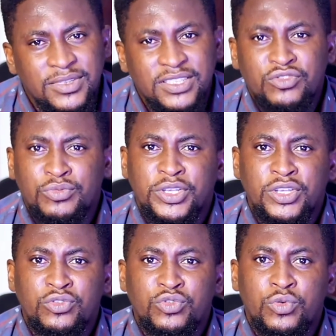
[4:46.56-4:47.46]
things
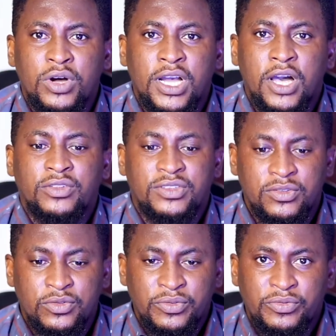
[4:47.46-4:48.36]
begin to work out.
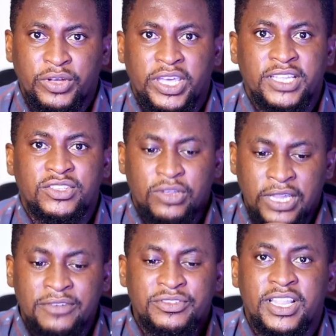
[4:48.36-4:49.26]
Don't forget, your
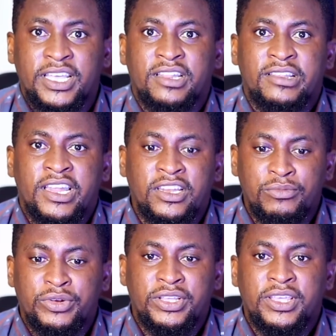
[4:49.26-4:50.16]
life is like a
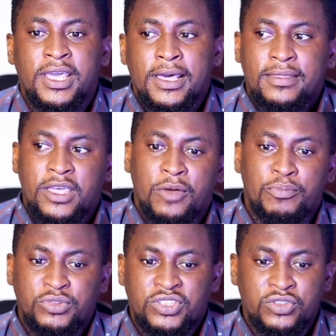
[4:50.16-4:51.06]
tiny brick that you're
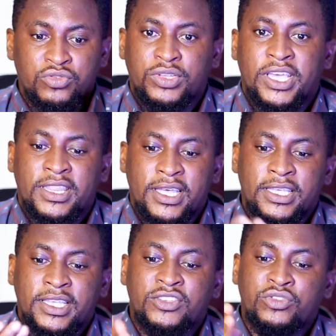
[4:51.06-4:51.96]
putting
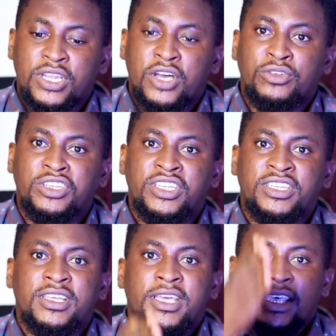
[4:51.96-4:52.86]
together. Yes, you now
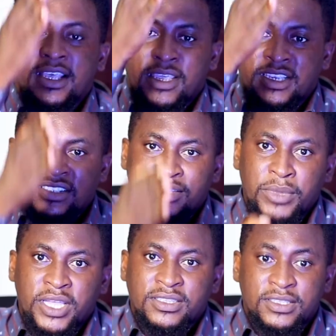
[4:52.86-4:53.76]
need a
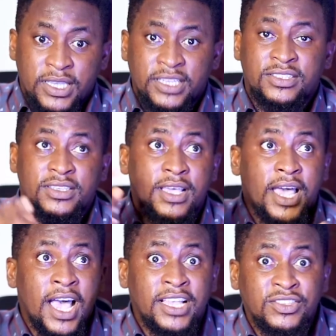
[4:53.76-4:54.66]
cement. Yes,
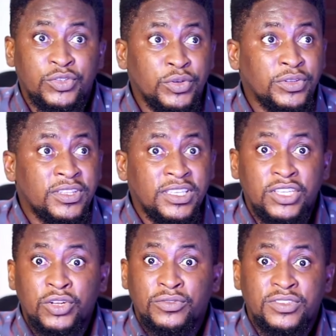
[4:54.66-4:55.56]
as you're
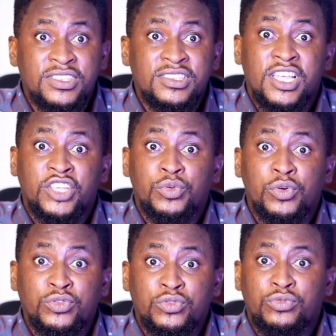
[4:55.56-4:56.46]
thinking of things that you
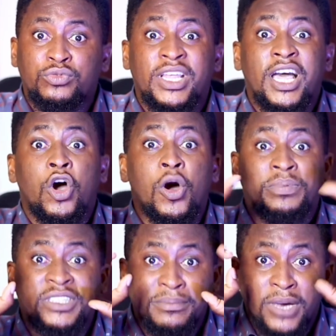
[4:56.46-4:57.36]
want to do, that
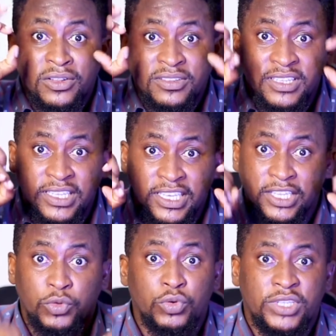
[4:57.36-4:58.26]
optimal
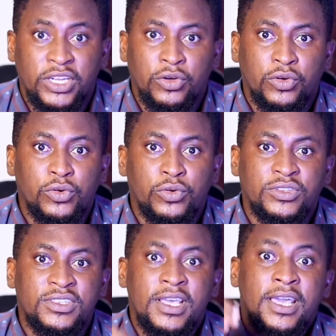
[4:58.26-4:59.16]
thinking, quote
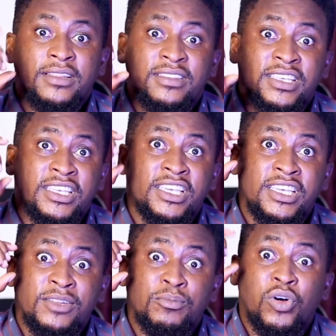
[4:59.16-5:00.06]
unquote,
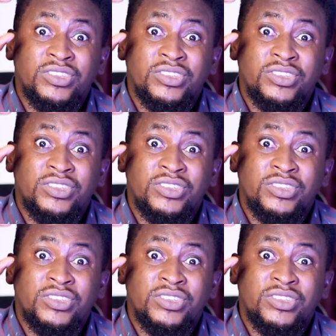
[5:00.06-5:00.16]
thinking